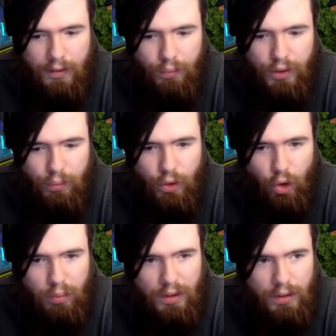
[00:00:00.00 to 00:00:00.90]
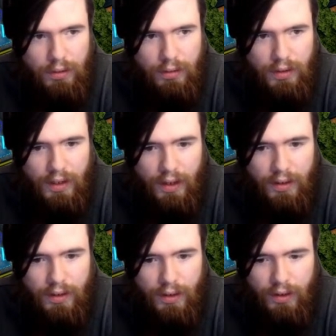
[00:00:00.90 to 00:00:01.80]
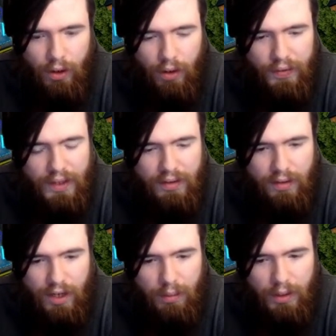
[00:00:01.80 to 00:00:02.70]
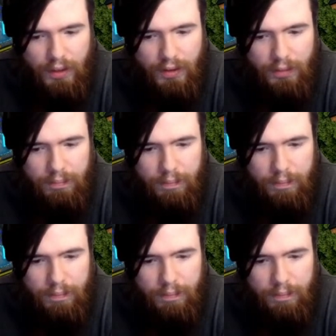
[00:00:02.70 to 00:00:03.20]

Wait, do we normal Denier? No, I think that's a terrible idea.